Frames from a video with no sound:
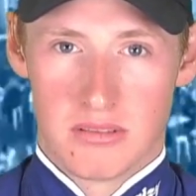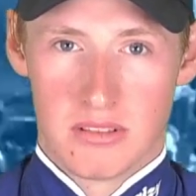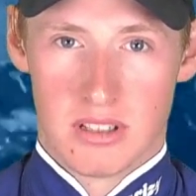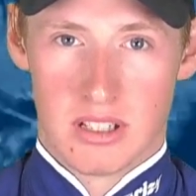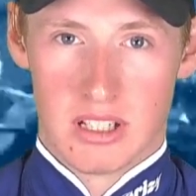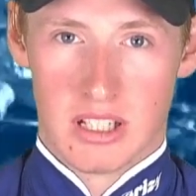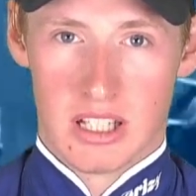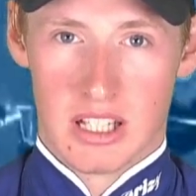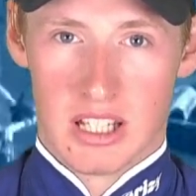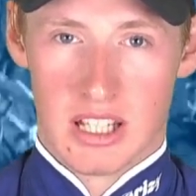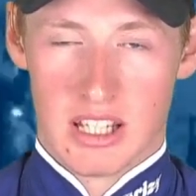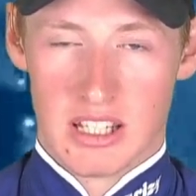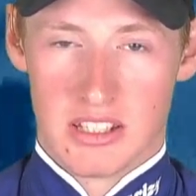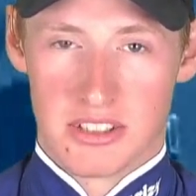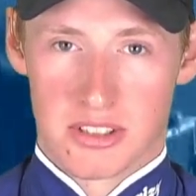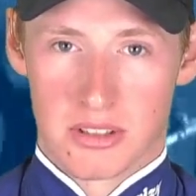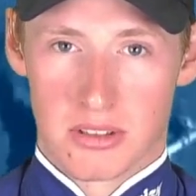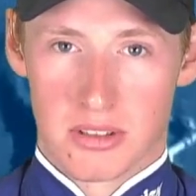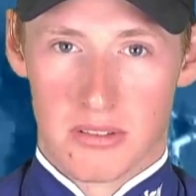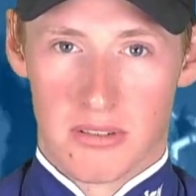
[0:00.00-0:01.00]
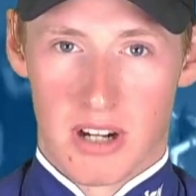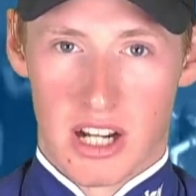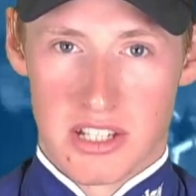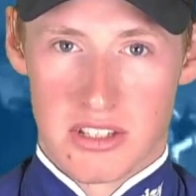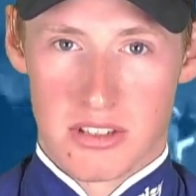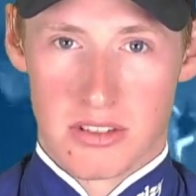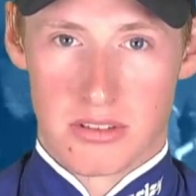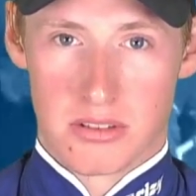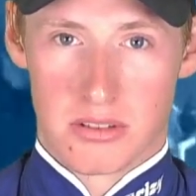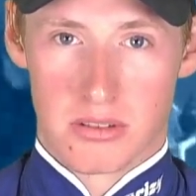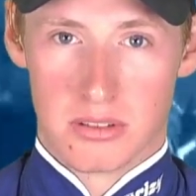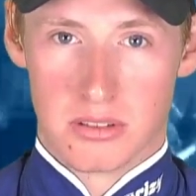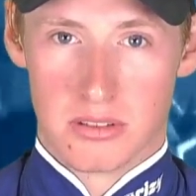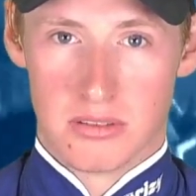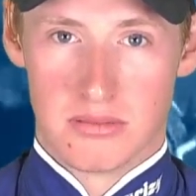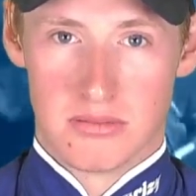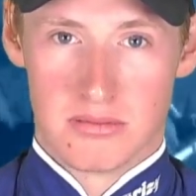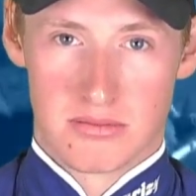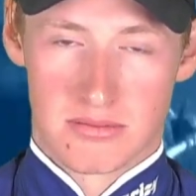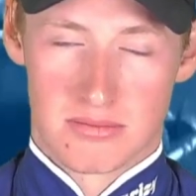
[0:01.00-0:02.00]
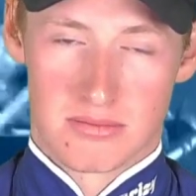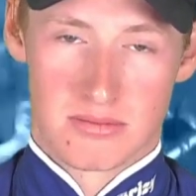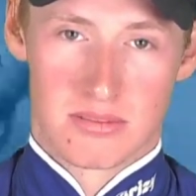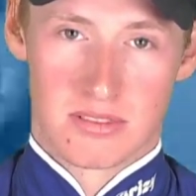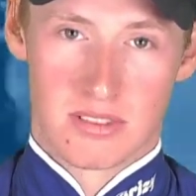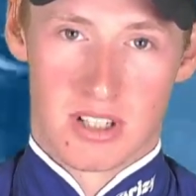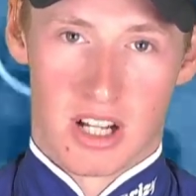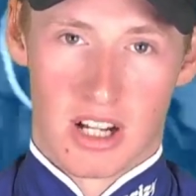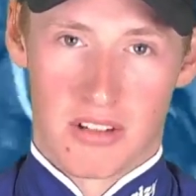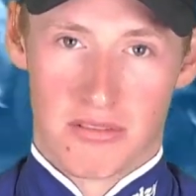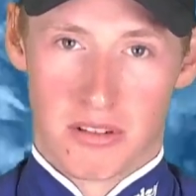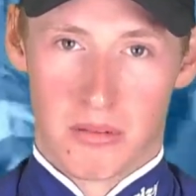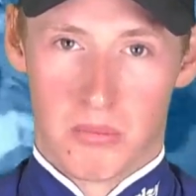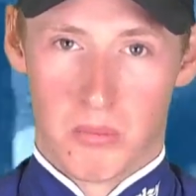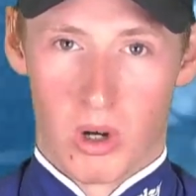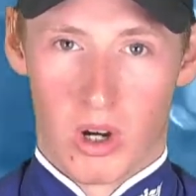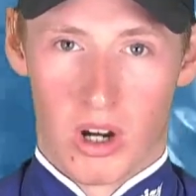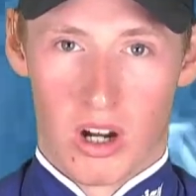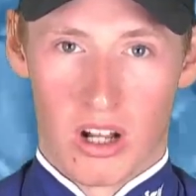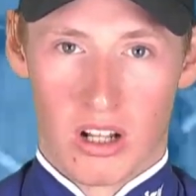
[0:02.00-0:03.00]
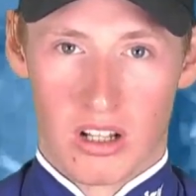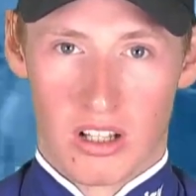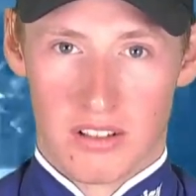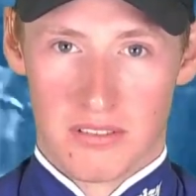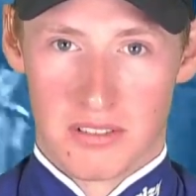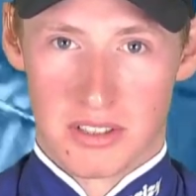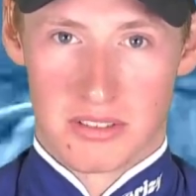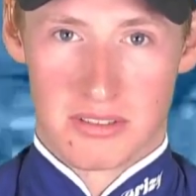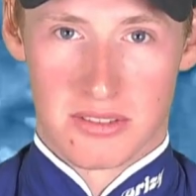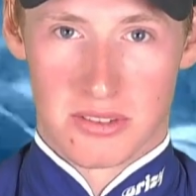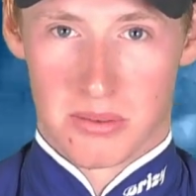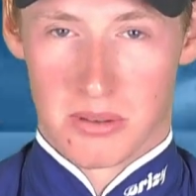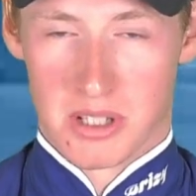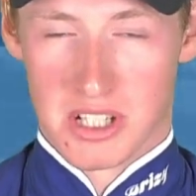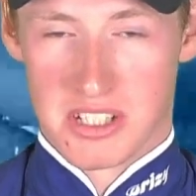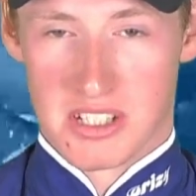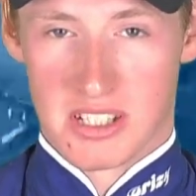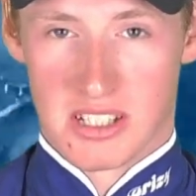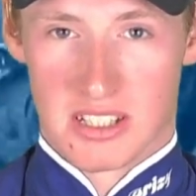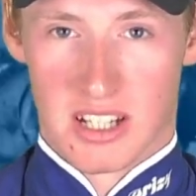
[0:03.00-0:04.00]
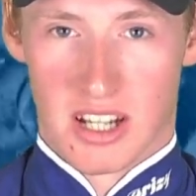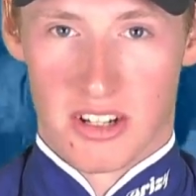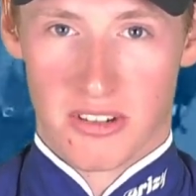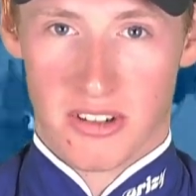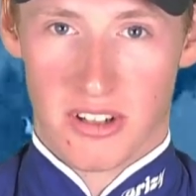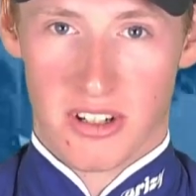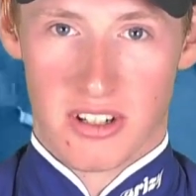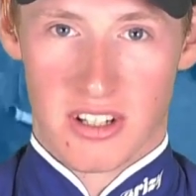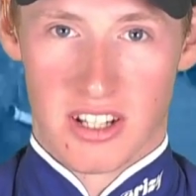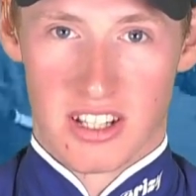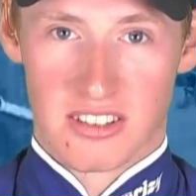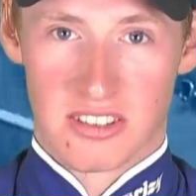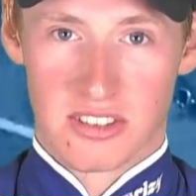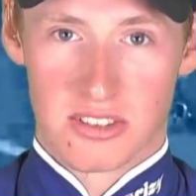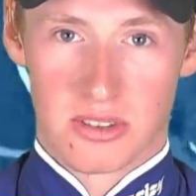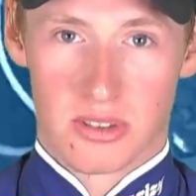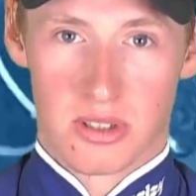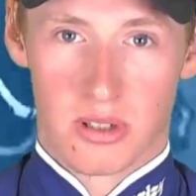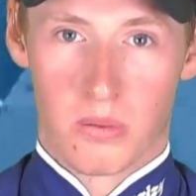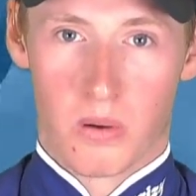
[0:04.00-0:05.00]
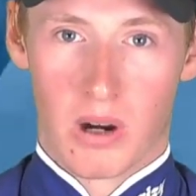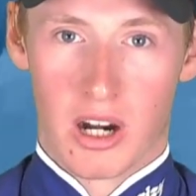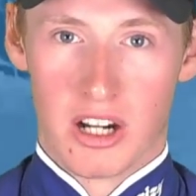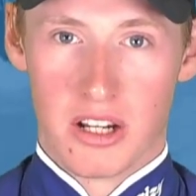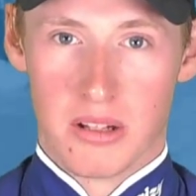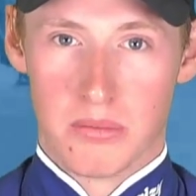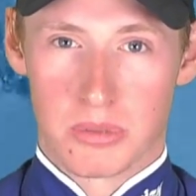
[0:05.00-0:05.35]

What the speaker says: He sort of races good over a mile, over 2,600. It doesn't sort of worry him